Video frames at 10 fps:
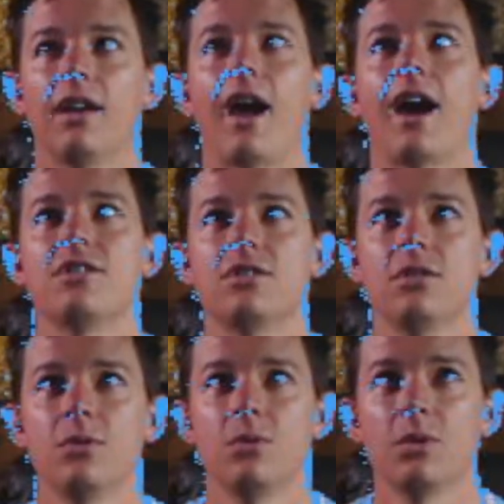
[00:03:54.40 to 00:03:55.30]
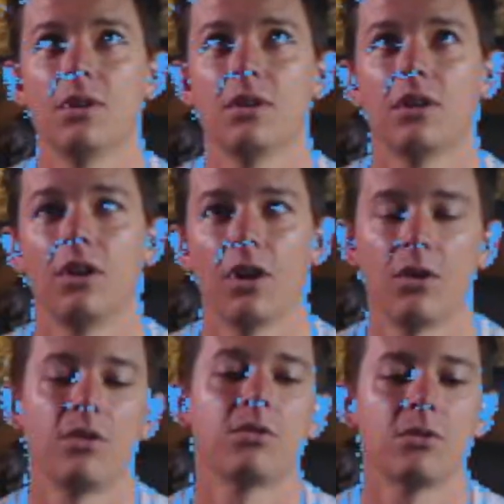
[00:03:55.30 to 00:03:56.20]
As you
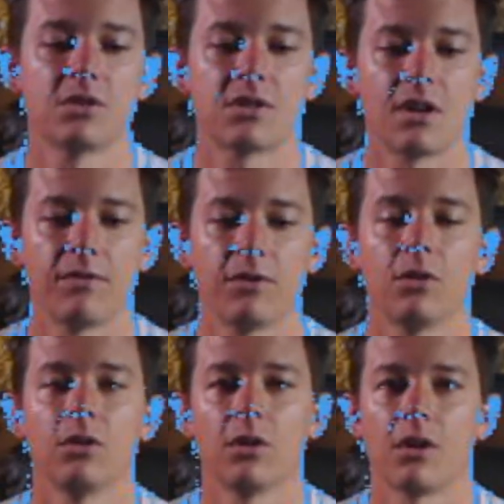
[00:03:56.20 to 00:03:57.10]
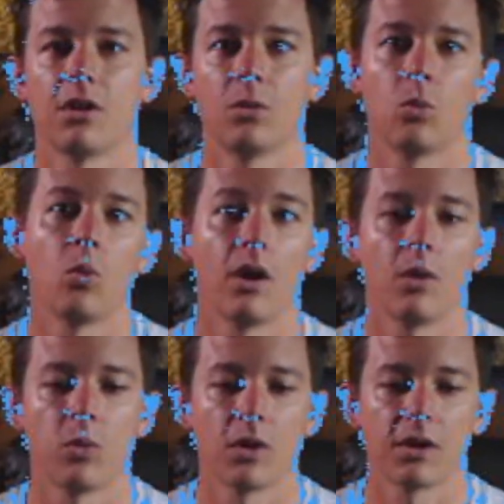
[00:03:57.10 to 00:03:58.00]
go through stuff, you'll learn
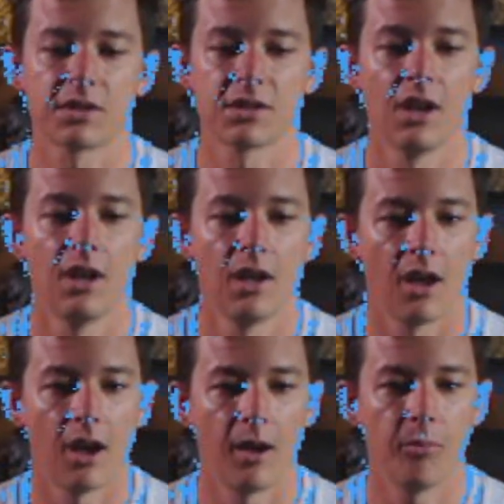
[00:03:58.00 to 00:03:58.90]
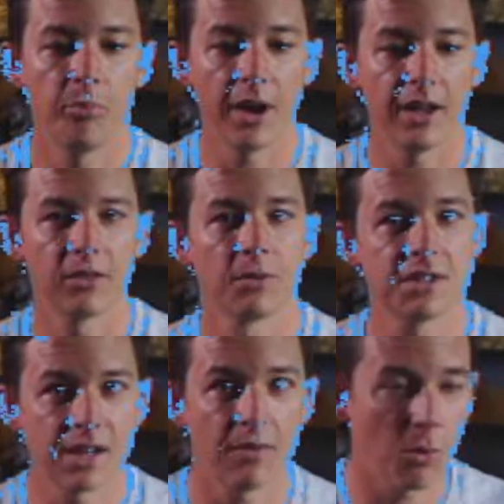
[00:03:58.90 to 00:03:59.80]
what works. But the
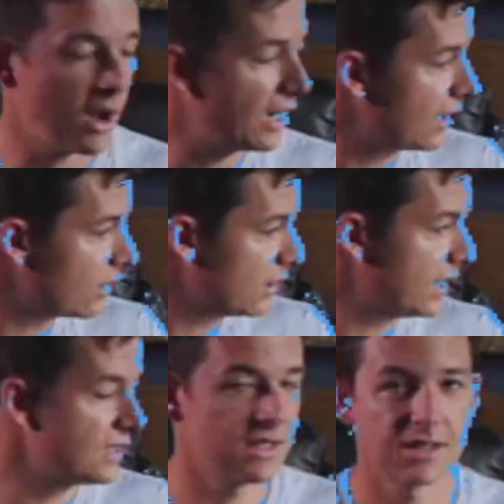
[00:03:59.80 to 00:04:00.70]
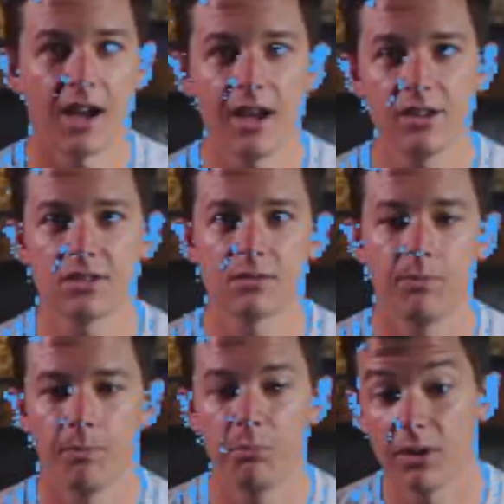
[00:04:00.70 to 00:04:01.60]
reason I have a wide angle lens is I just
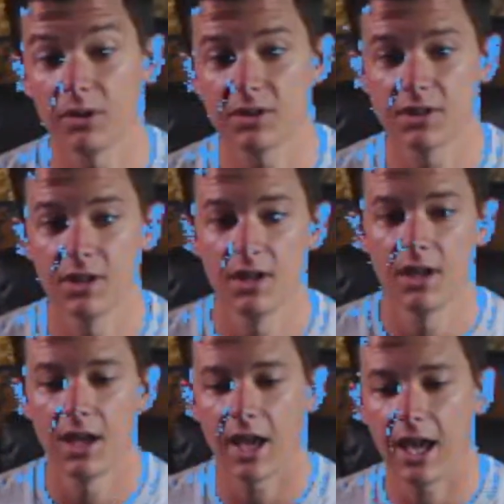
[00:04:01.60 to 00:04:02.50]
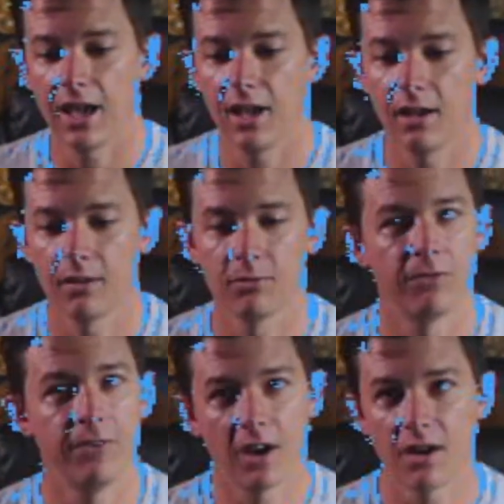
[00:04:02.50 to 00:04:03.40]
built a
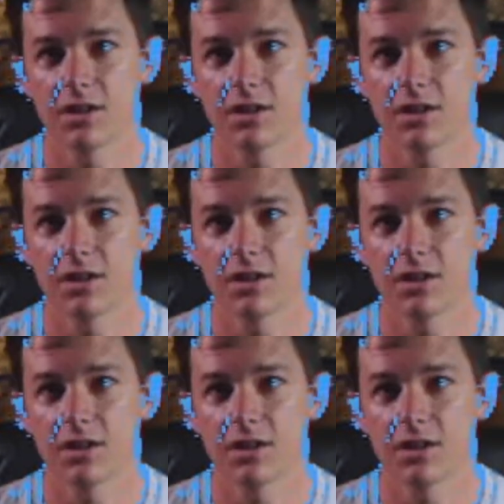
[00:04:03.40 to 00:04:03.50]
very